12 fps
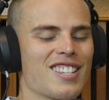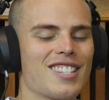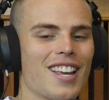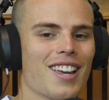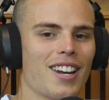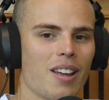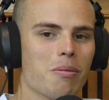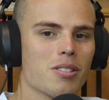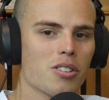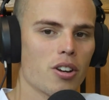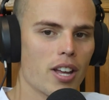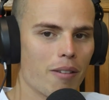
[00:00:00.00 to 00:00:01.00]
a second
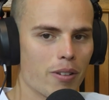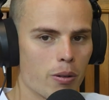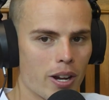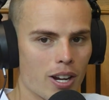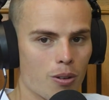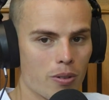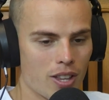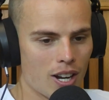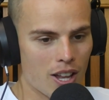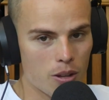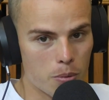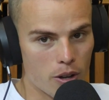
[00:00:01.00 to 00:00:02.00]
episode every week with
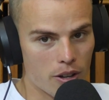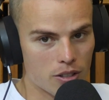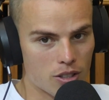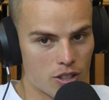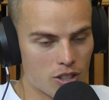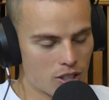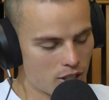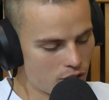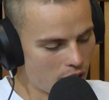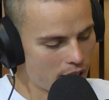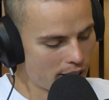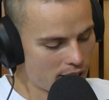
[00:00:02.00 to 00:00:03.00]
another person just to
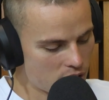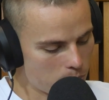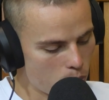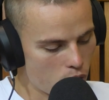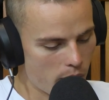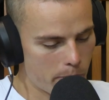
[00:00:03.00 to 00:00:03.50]
try and get some more